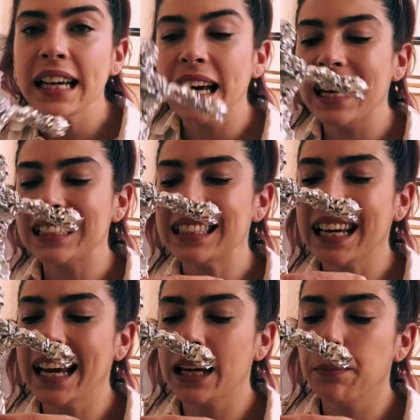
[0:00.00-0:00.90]
and
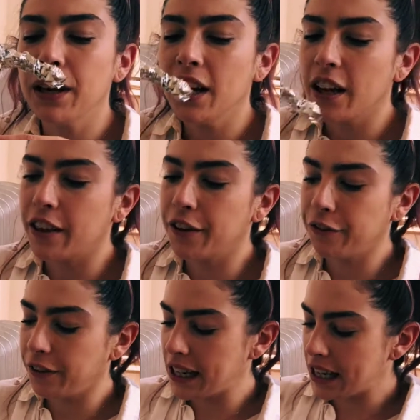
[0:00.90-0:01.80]
tape the
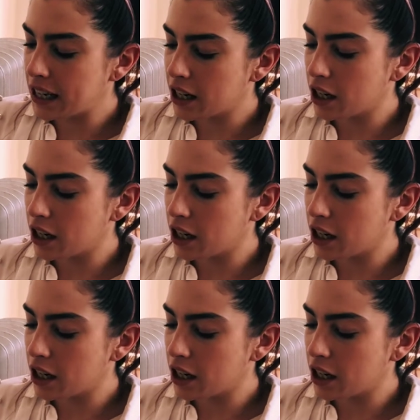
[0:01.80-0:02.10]
feet